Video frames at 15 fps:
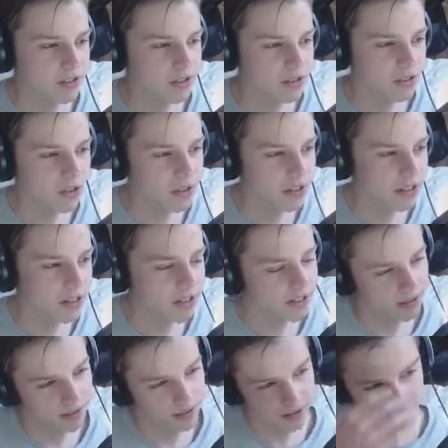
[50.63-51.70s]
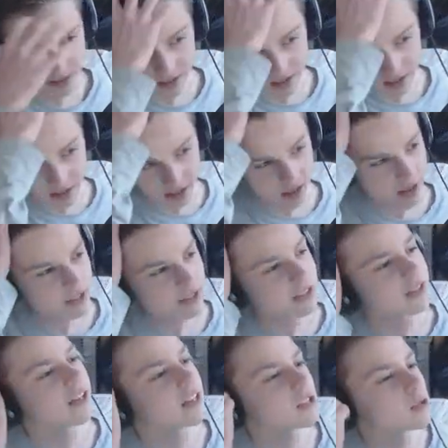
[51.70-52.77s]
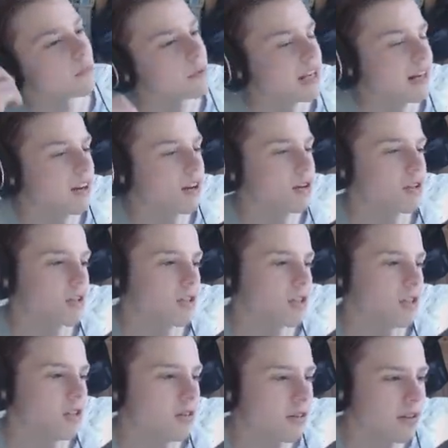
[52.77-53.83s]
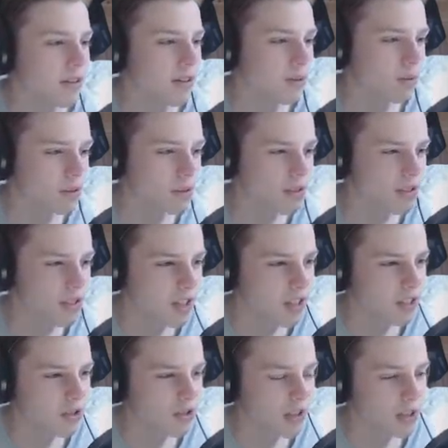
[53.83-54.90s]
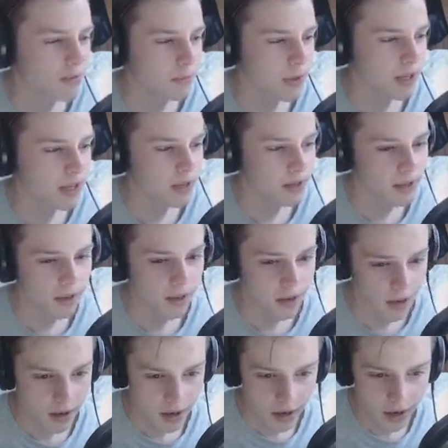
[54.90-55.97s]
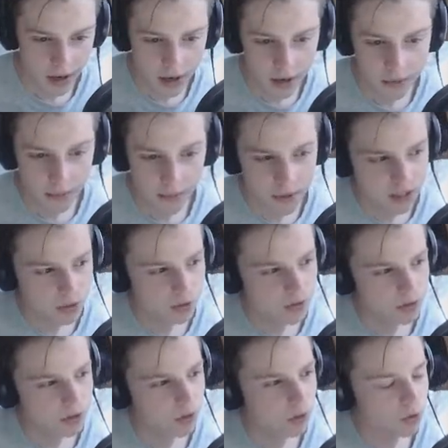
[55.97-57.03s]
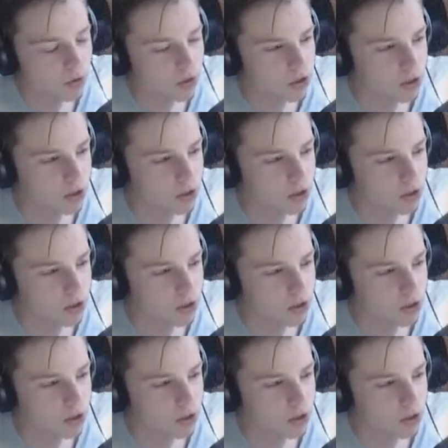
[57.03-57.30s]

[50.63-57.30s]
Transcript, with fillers: I started. I did an SMP last year. It was Ginger SMP, um, but this one's called